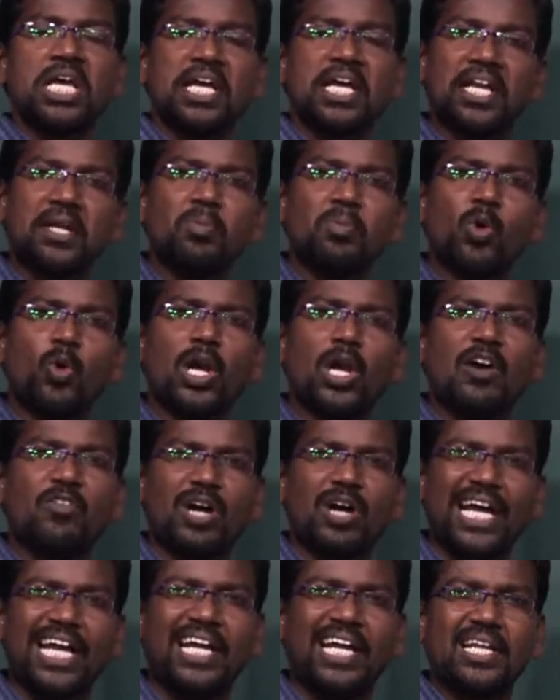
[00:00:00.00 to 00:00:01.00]
Removal of
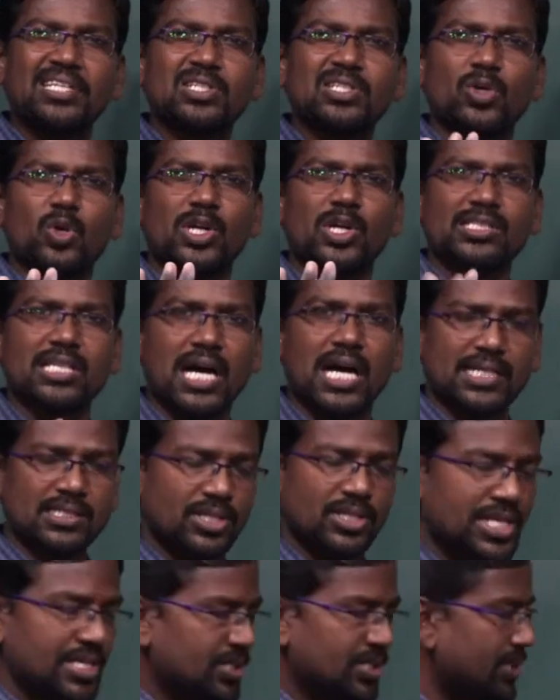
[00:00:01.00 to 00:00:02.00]
hydrogen known as
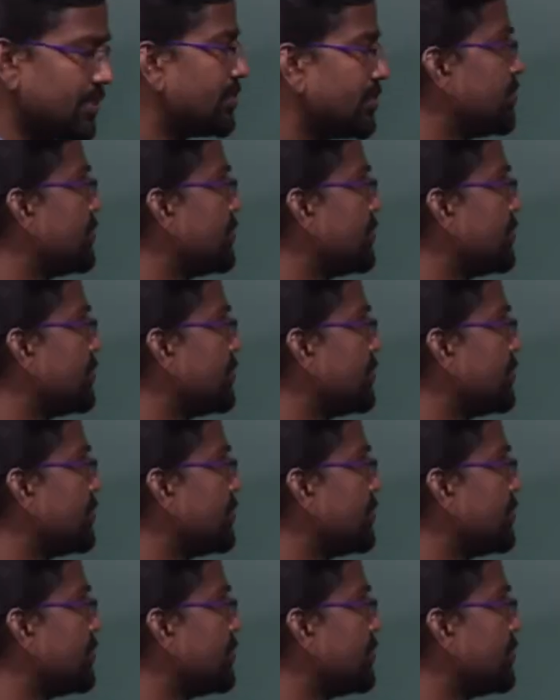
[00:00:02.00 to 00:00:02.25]
oxidation.